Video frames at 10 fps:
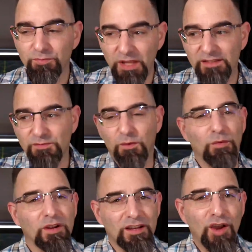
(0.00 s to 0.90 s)
that's what
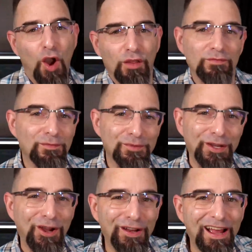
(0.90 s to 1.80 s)
we're going to call it from
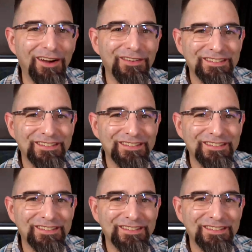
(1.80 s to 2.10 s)
here on out,